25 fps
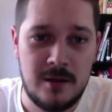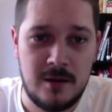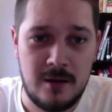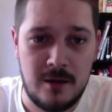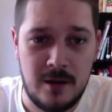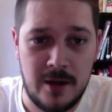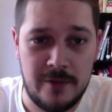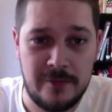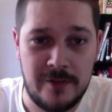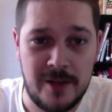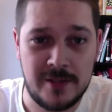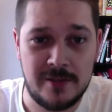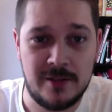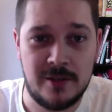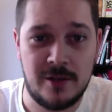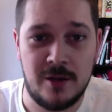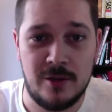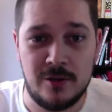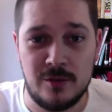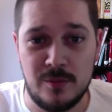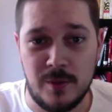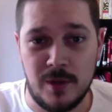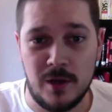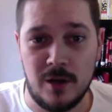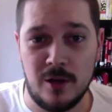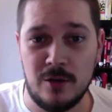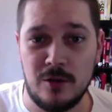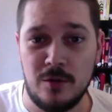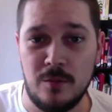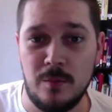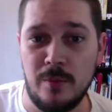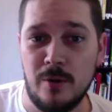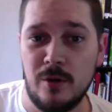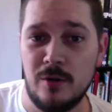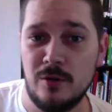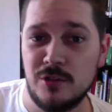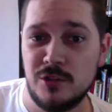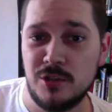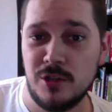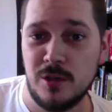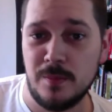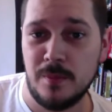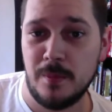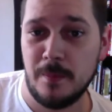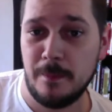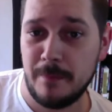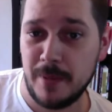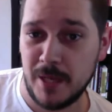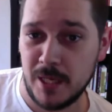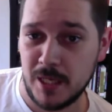I've had to go to my local bottle shop
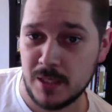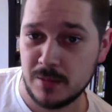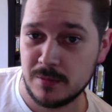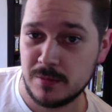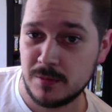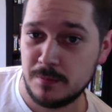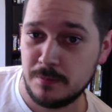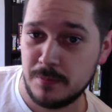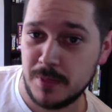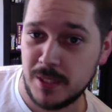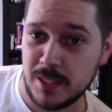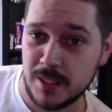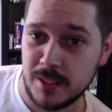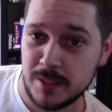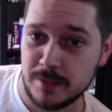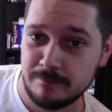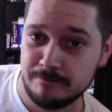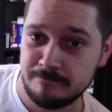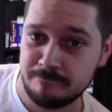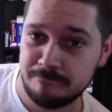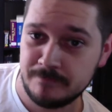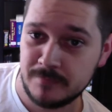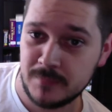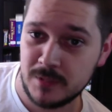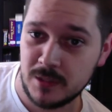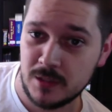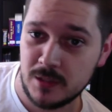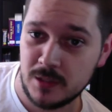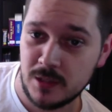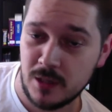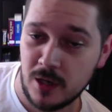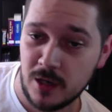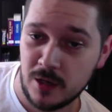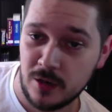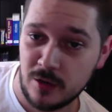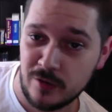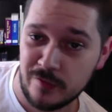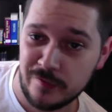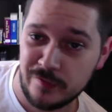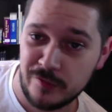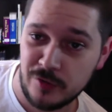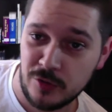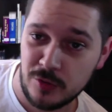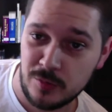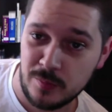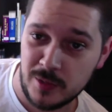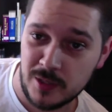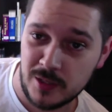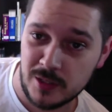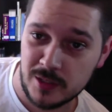and pick up some beer. I got a
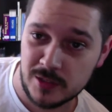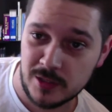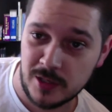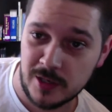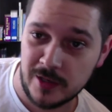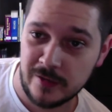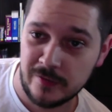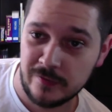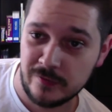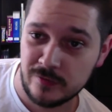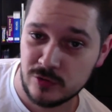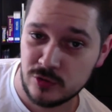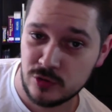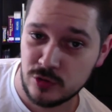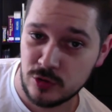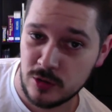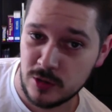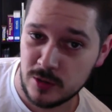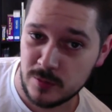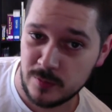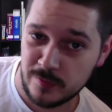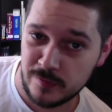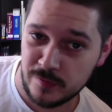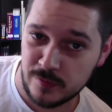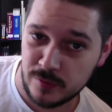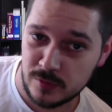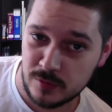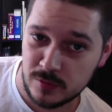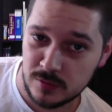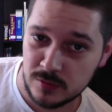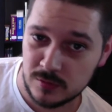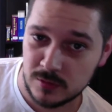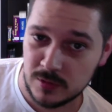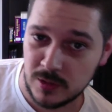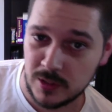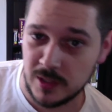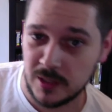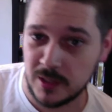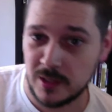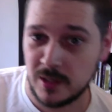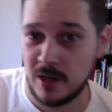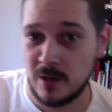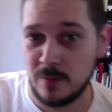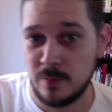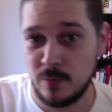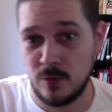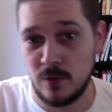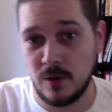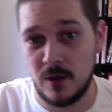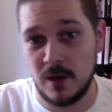few beers I haven't tried before and a
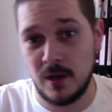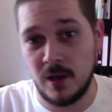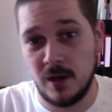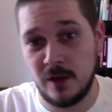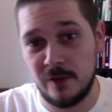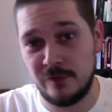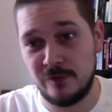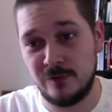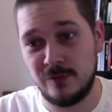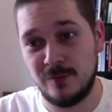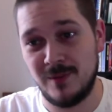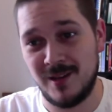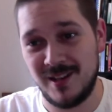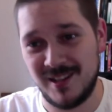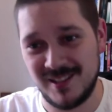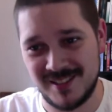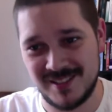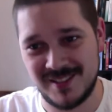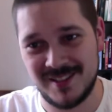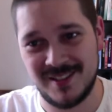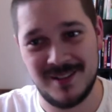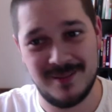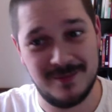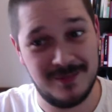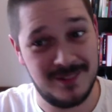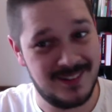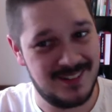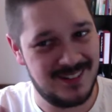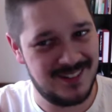couple I loved from last time.